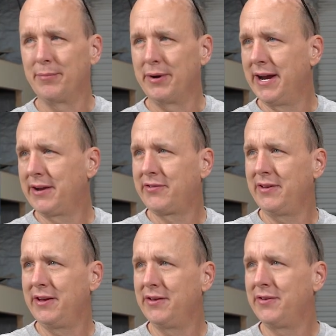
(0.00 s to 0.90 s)
the brakes
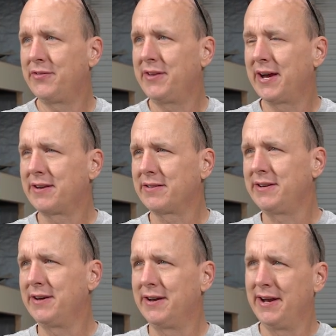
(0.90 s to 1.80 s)
is
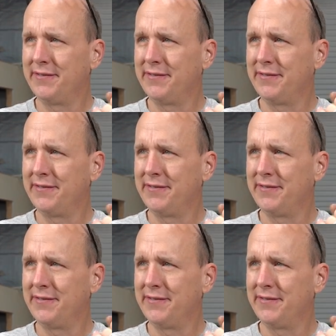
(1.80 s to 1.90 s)
technically done.